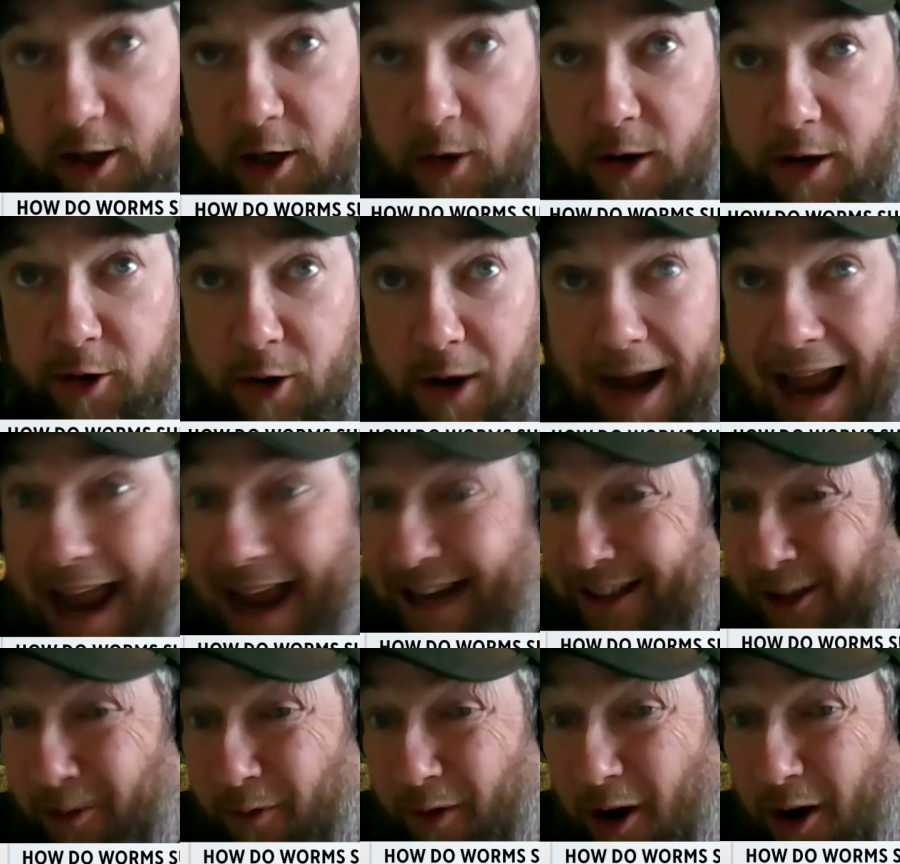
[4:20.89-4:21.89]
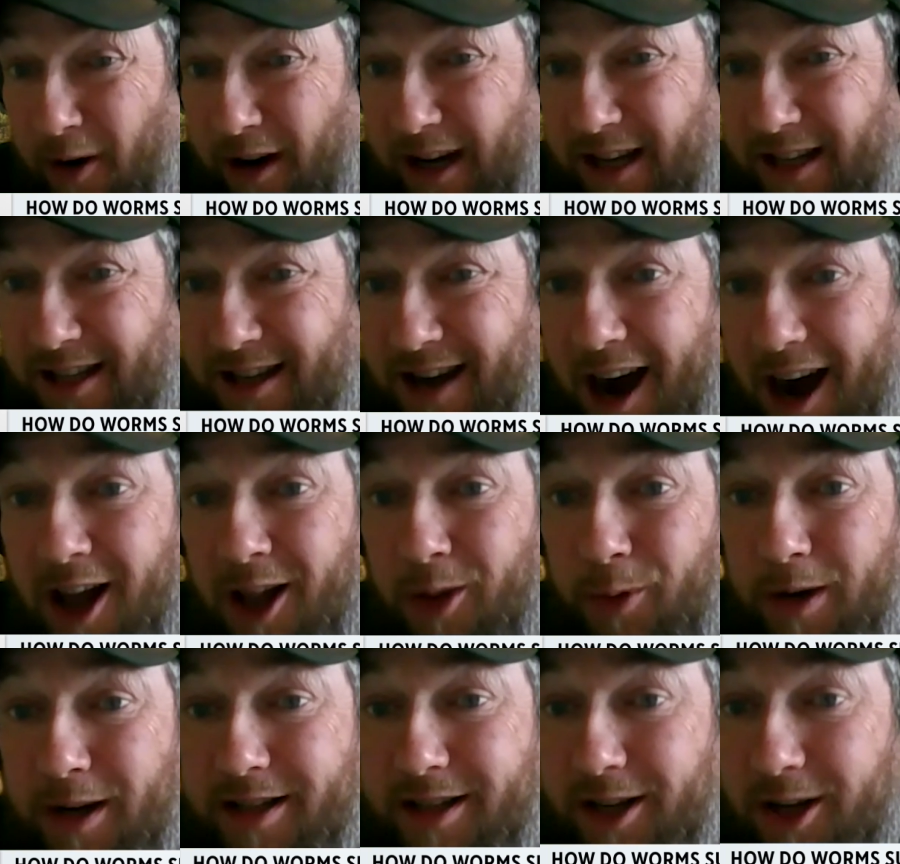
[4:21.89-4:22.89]
Their eggs are very
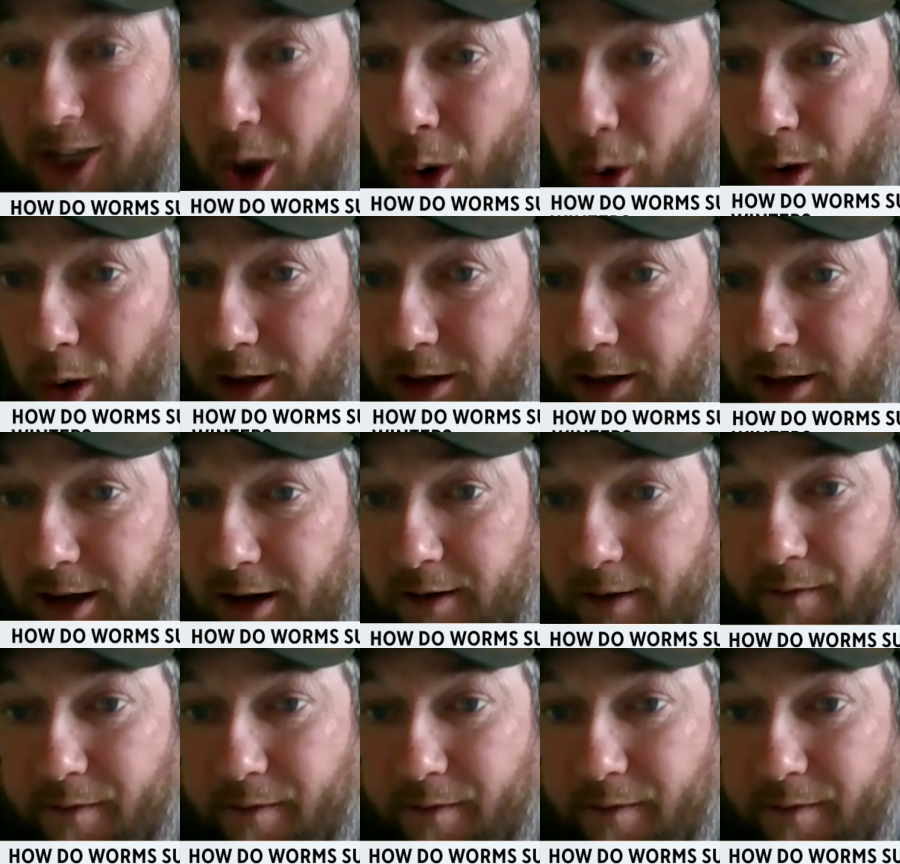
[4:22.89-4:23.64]
tolerant to cold,